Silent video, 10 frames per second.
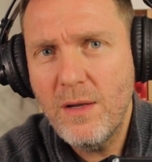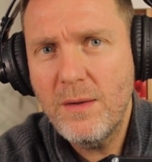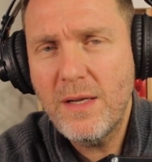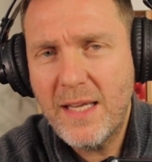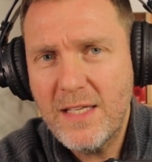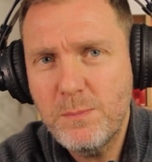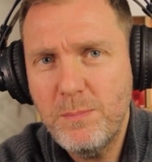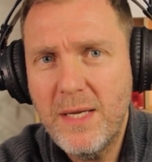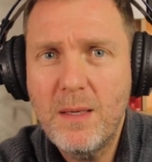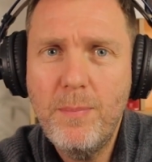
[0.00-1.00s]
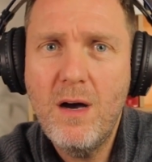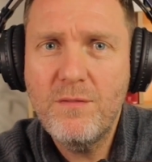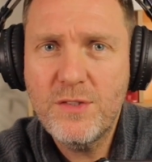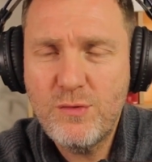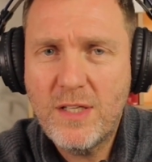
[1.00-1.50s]
and I guess being a part of
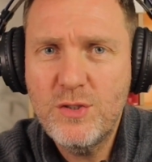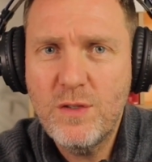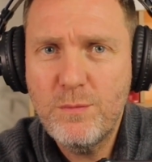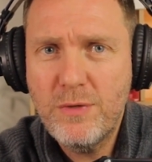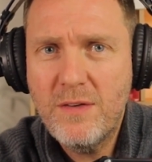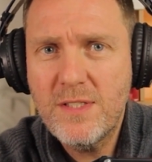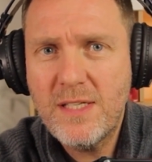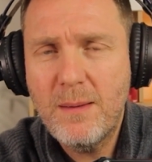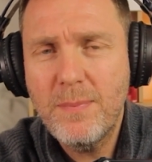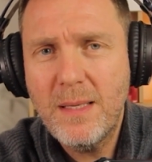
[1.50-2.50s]
the strategy of the previous company,